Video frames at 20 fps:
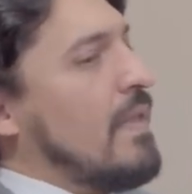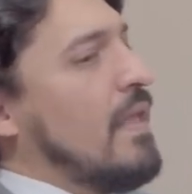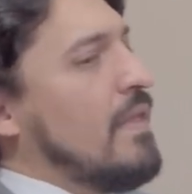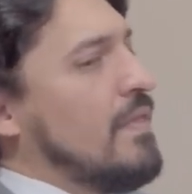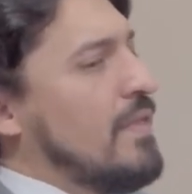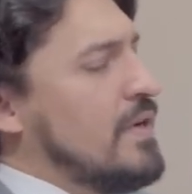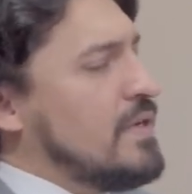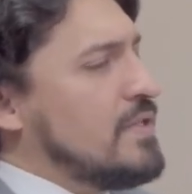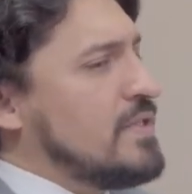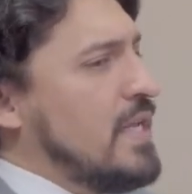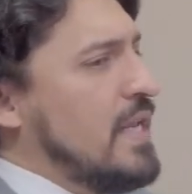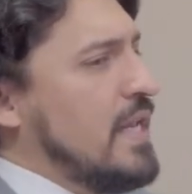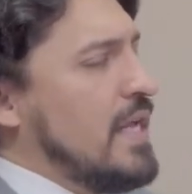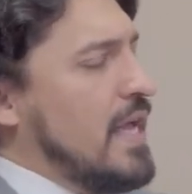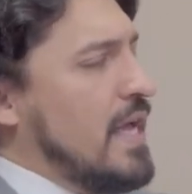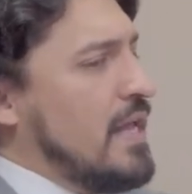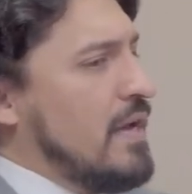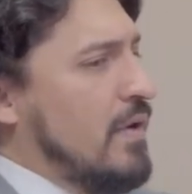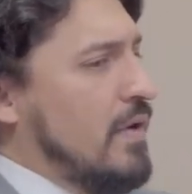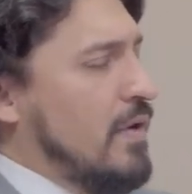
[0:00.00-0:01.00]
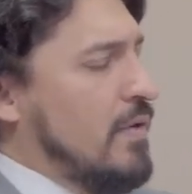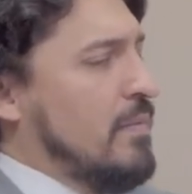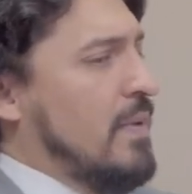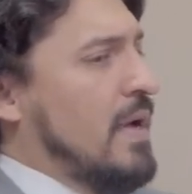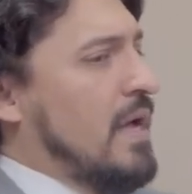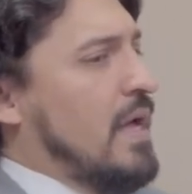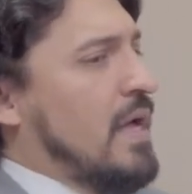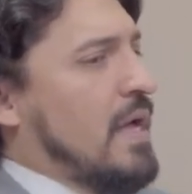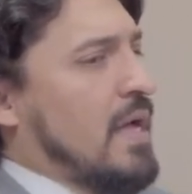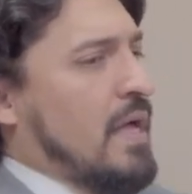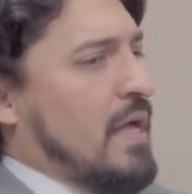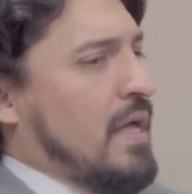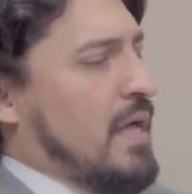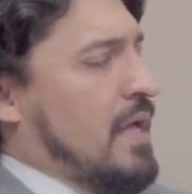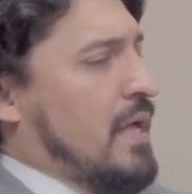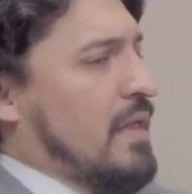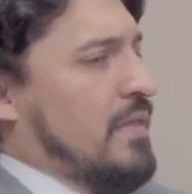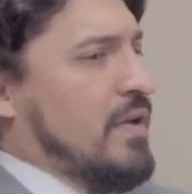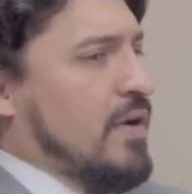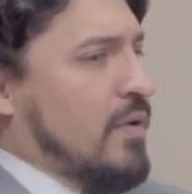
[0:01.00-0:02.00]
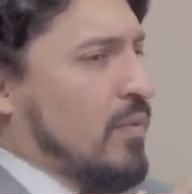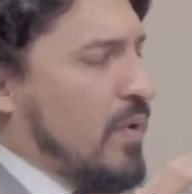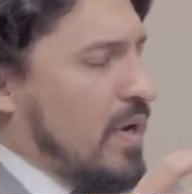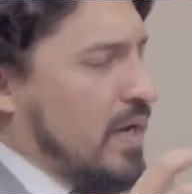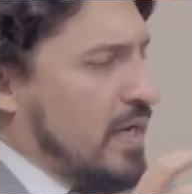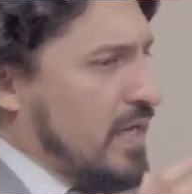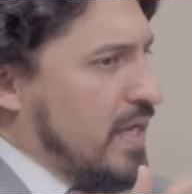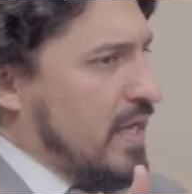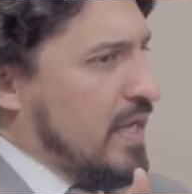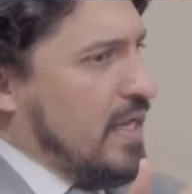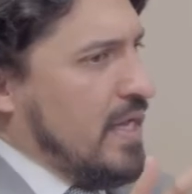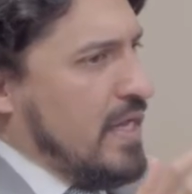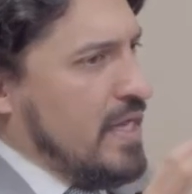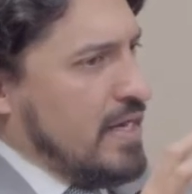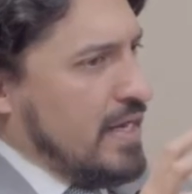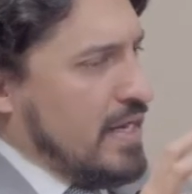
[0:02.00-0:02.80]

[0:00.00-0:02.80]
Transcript: they're sitting at home, they're working in